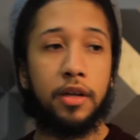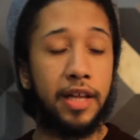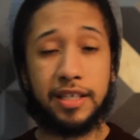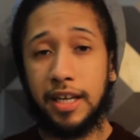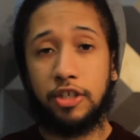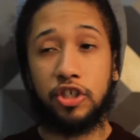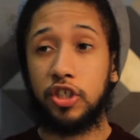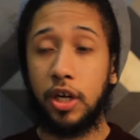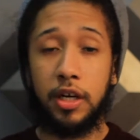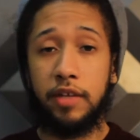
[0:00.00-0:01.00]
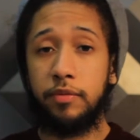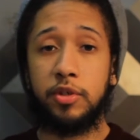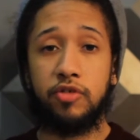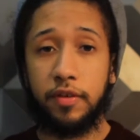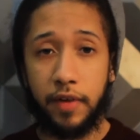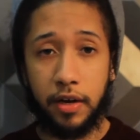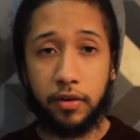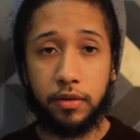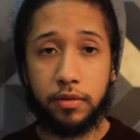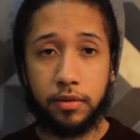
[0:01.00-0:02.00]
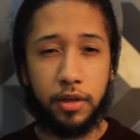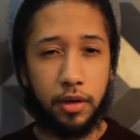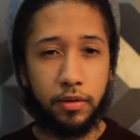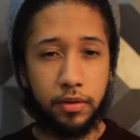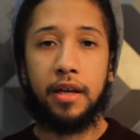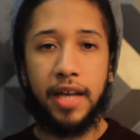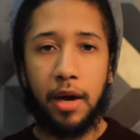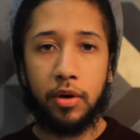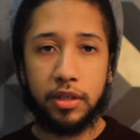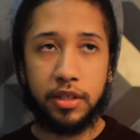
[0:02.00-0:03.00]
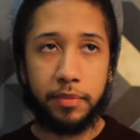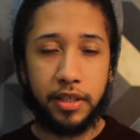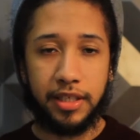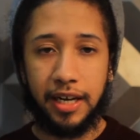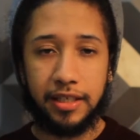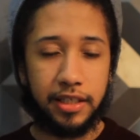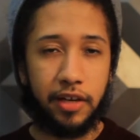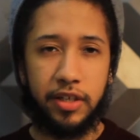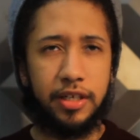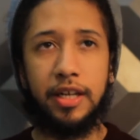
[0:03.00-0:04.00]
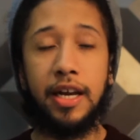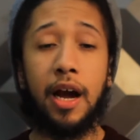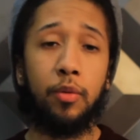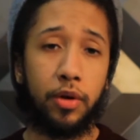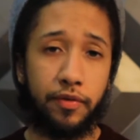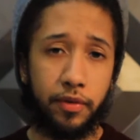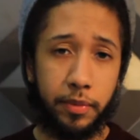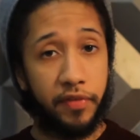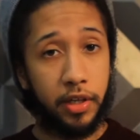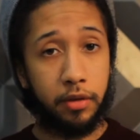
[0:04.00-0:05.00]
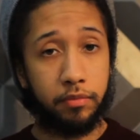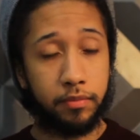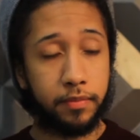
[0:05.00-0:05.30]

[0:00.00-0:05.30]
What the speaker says: That's not just Chun-Li from Street Fighter. You know? Now onto some things that necessarily did not work for me. The villain.